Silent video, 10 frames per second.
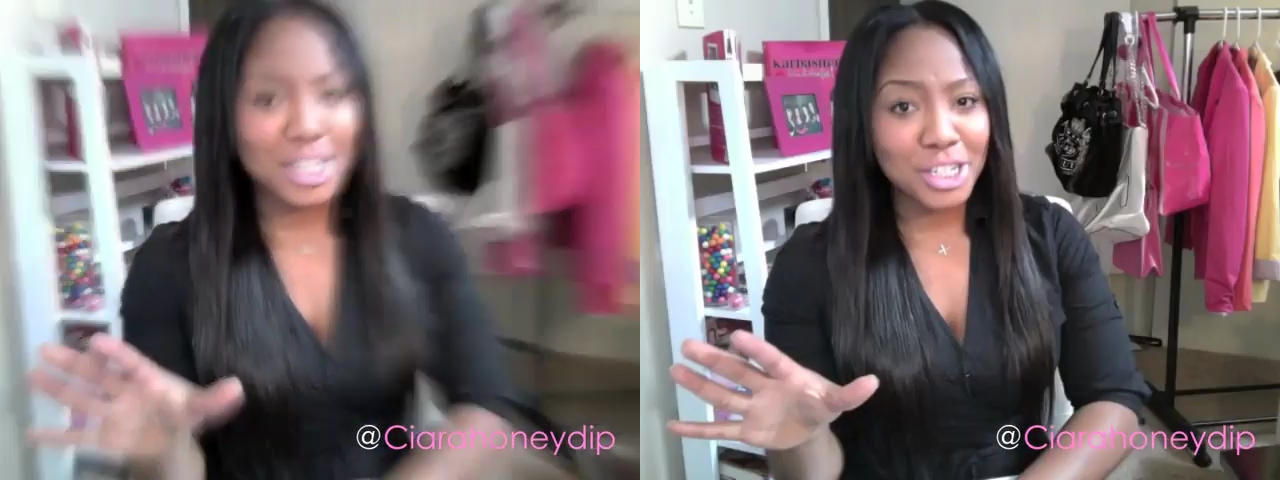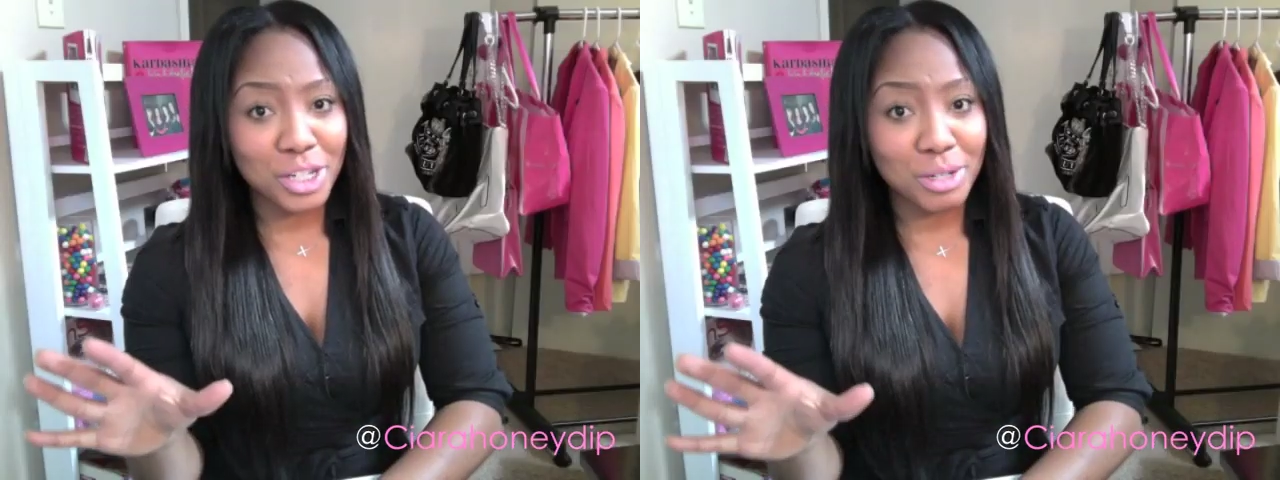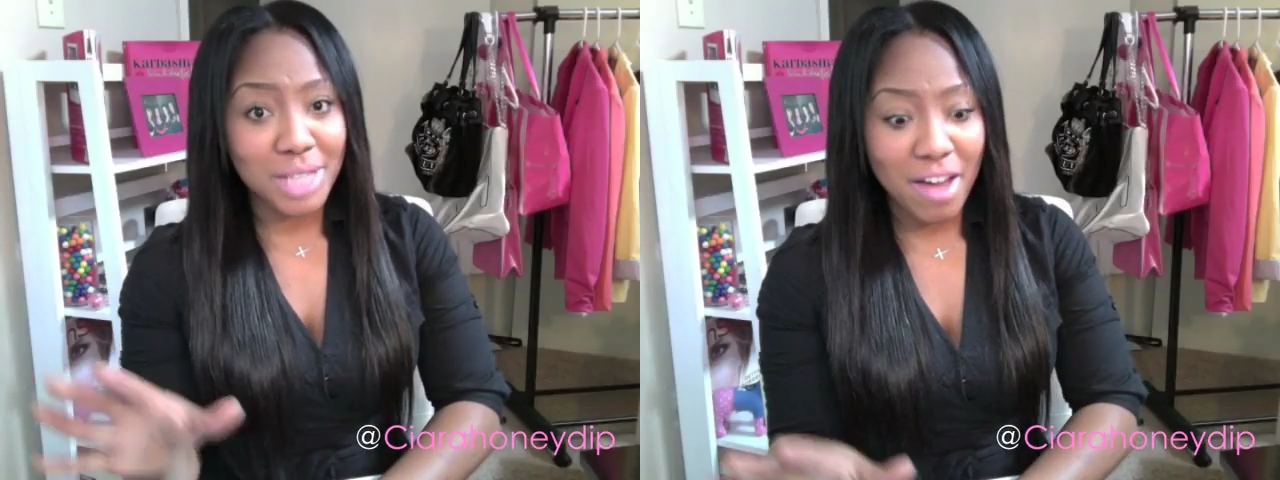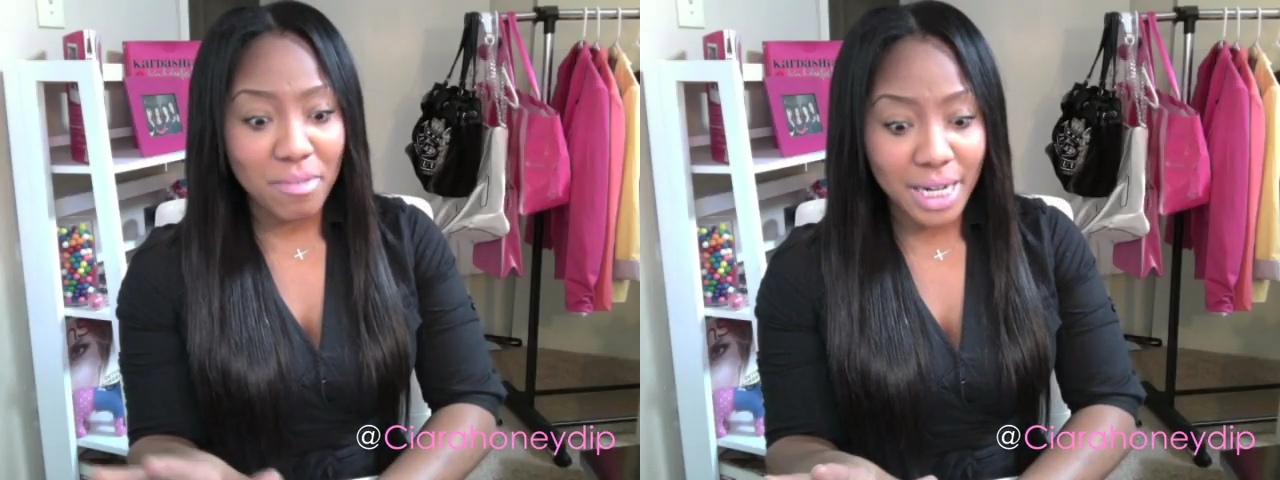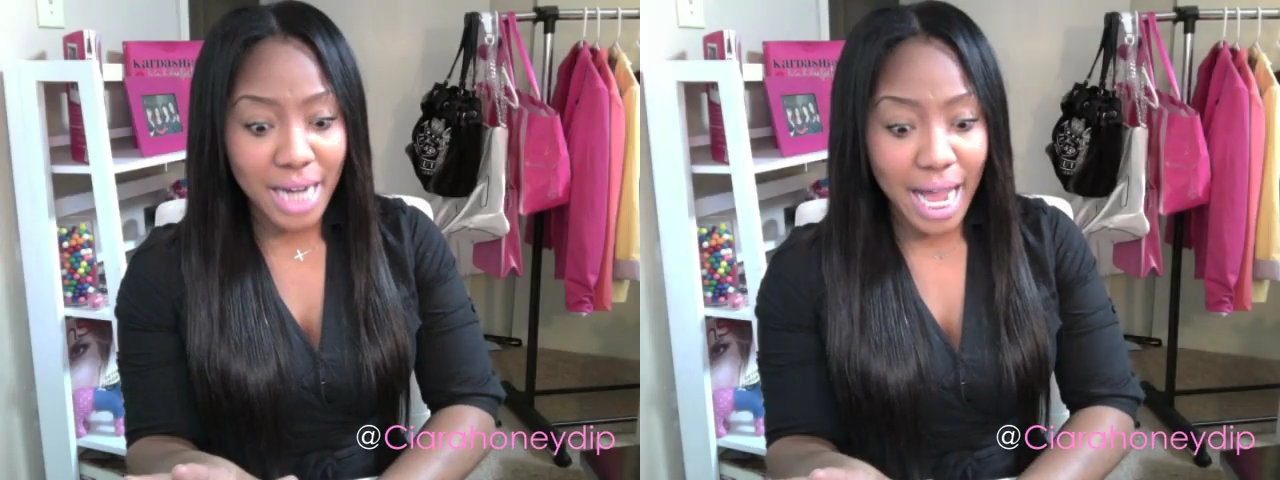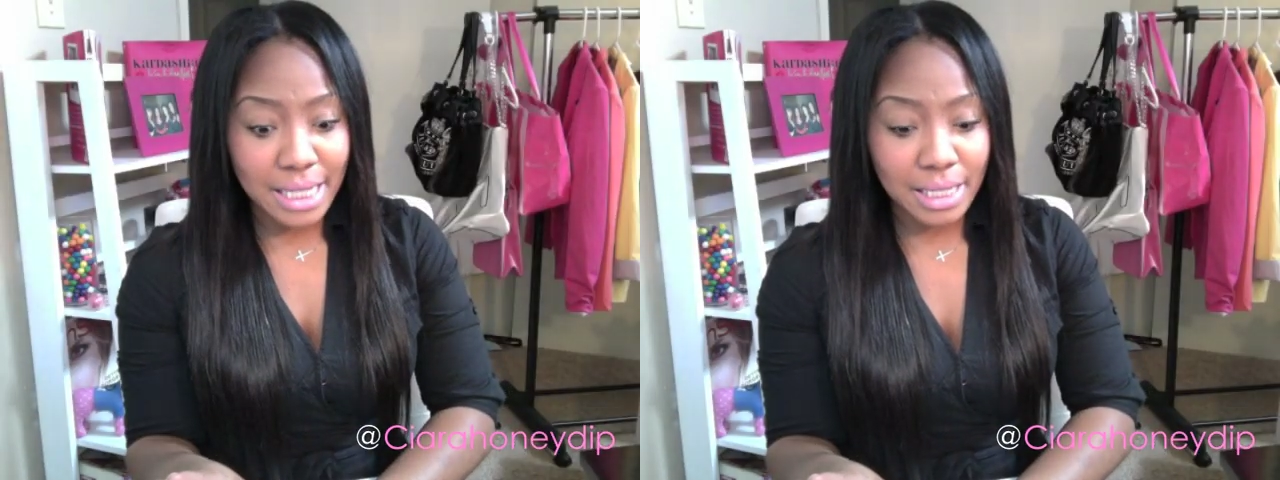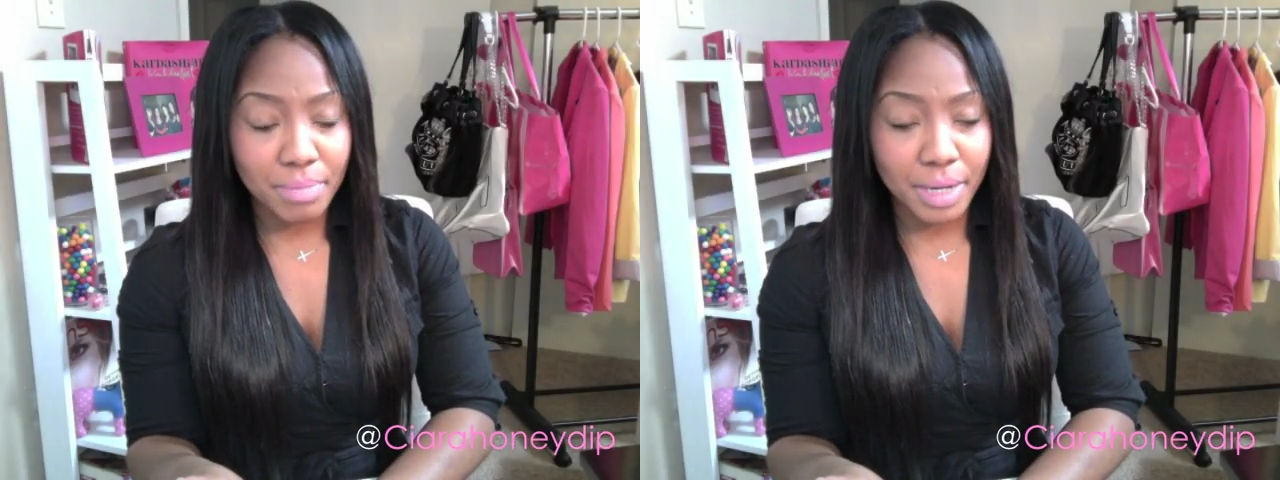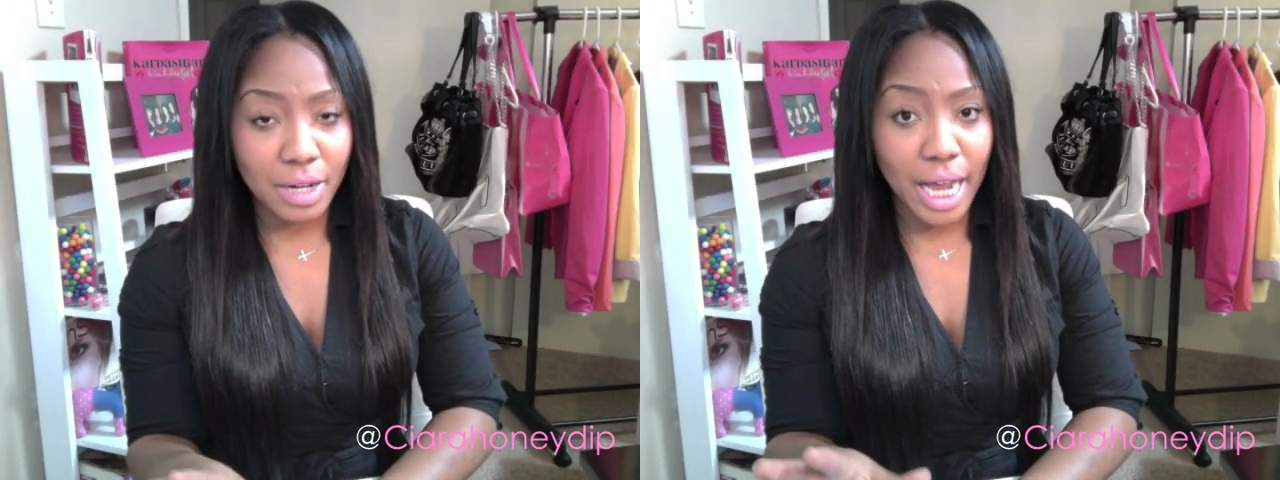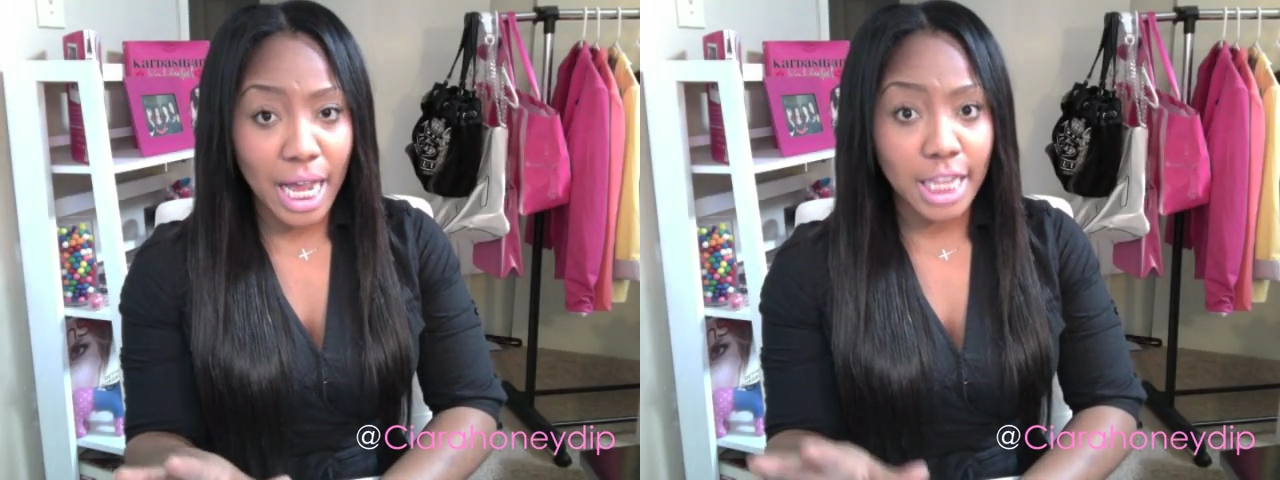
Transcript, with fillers: These shoes have been asked about